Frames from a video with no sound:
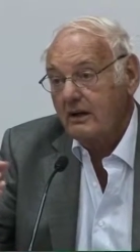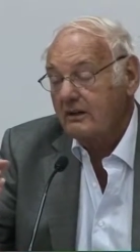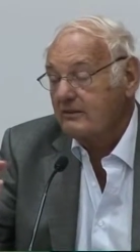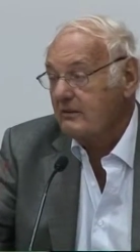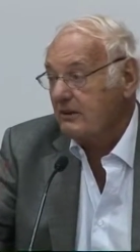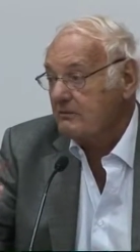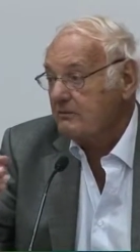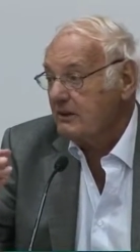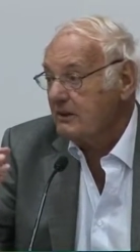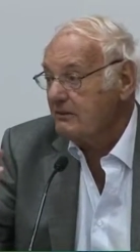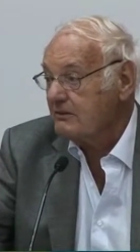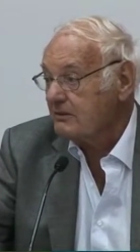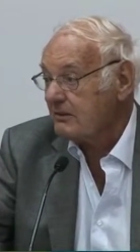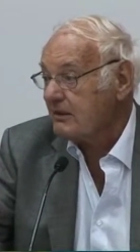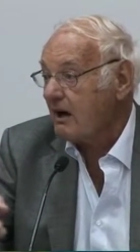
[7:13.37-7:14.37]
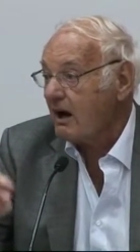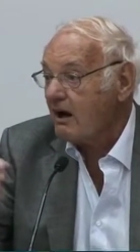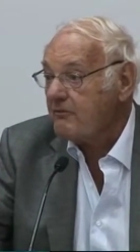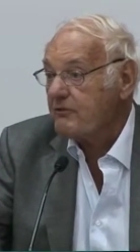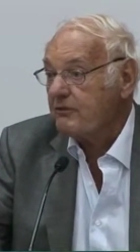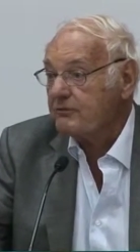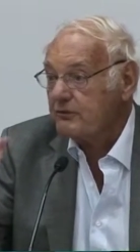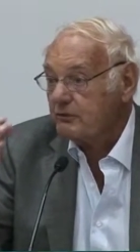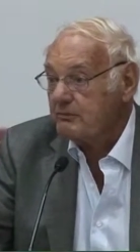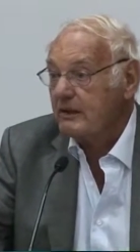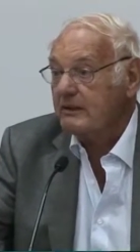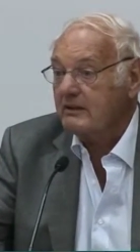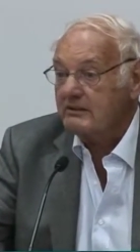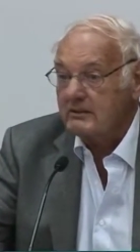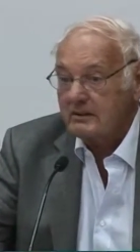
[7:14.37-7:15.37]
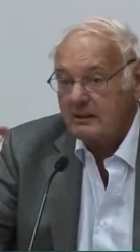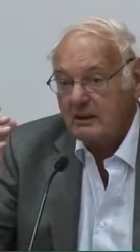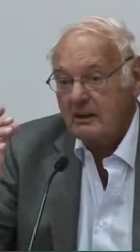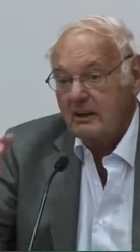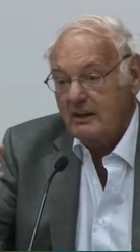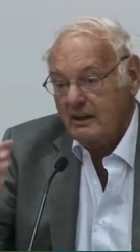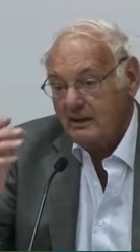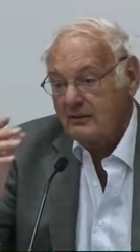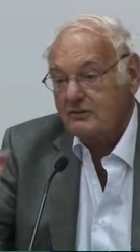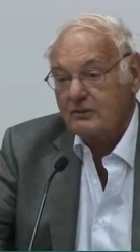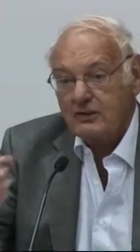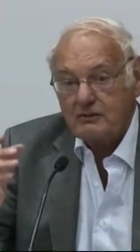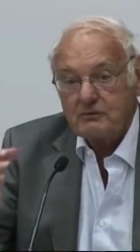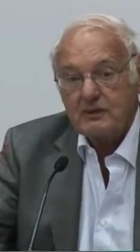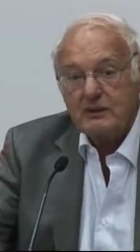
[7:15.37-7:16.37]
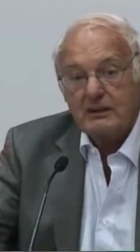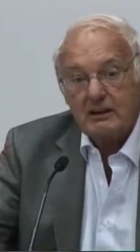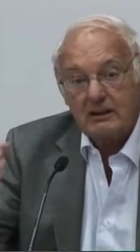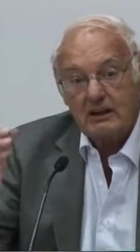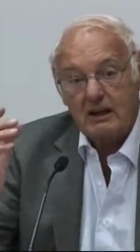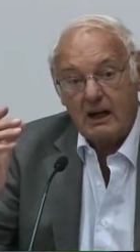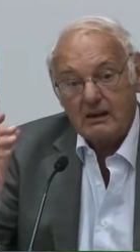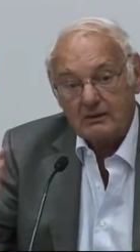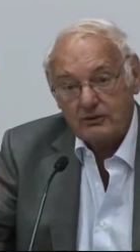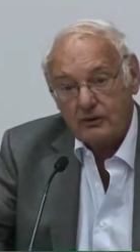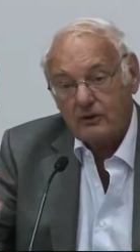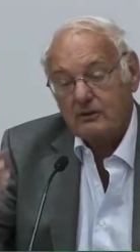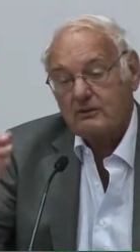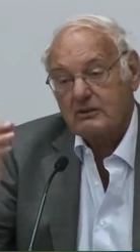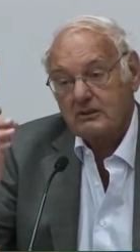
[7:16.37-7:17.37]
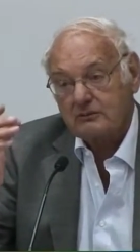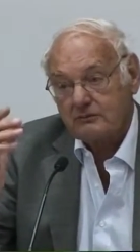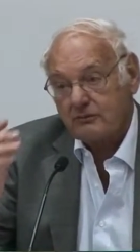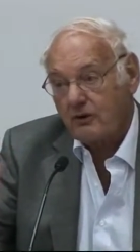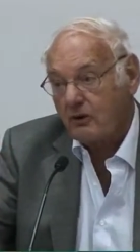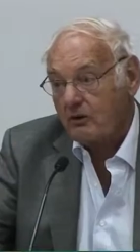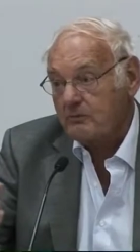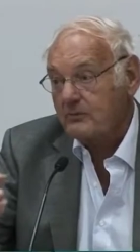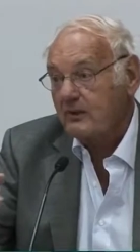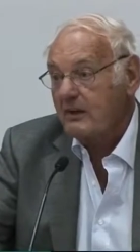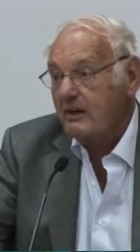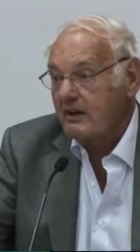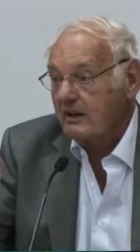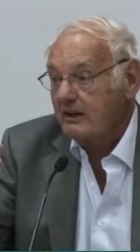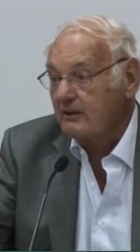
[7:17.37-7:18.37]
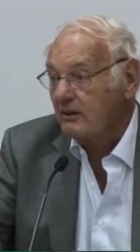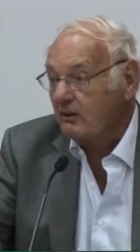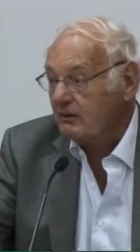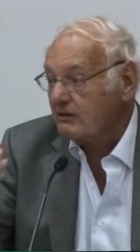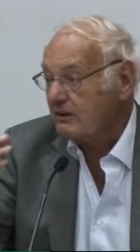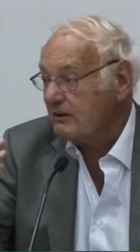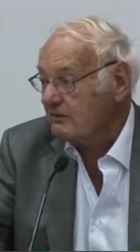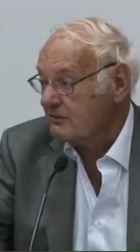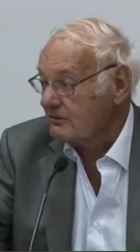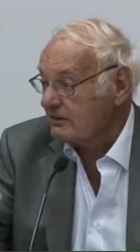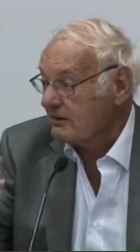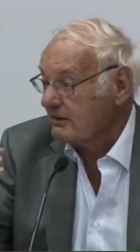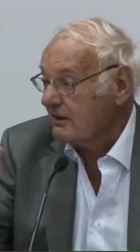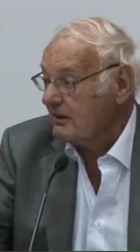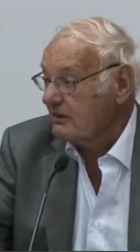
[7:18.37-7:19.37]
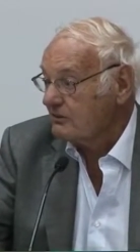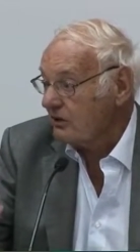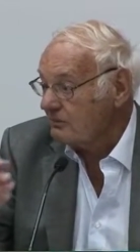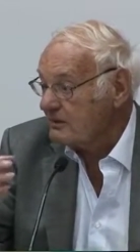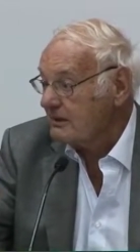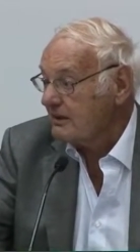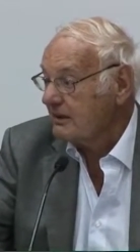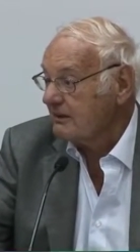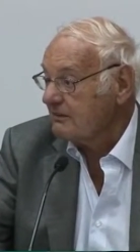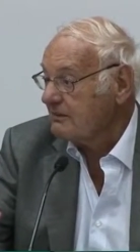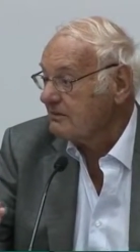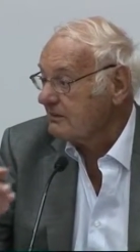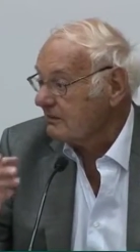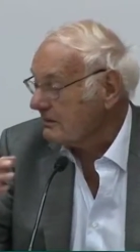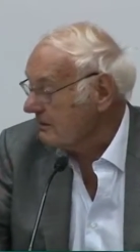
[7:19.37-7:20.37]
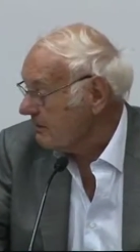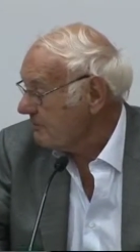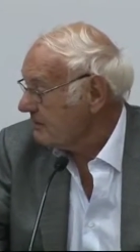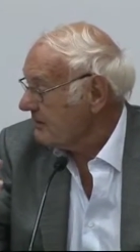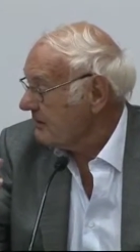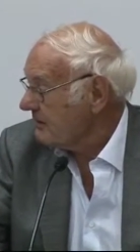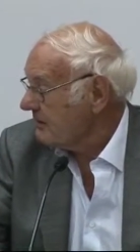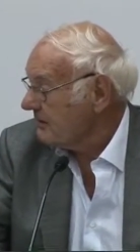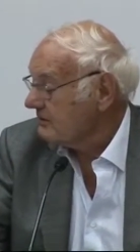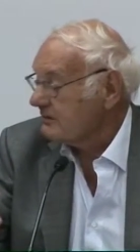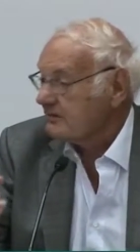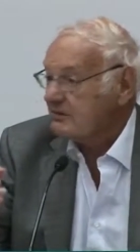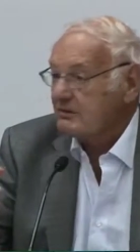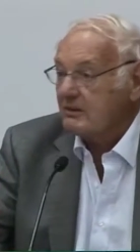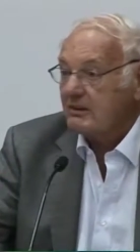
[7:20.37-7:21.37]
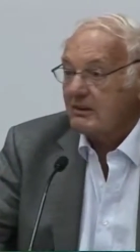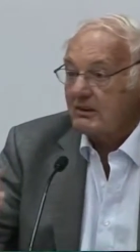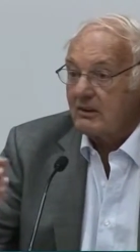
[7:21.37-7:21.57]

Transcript: and that means that half of humanity is living in alternative forms and not in the dominant capitalist uh,